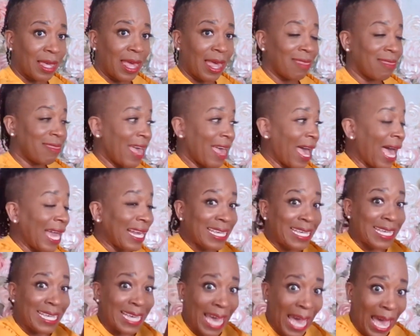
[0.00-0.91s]

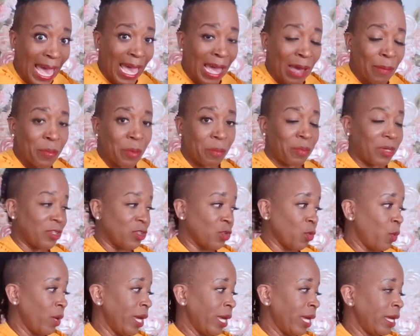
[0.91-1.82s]
That gap
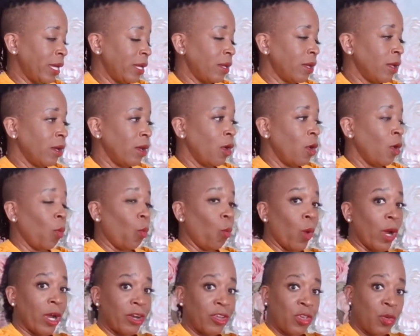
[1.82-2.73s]
between
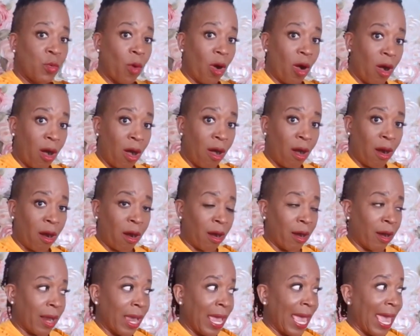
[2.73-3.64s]
where you
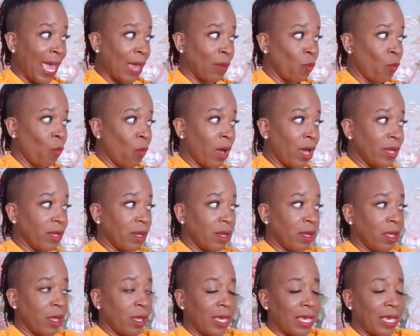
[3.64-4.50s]
are and what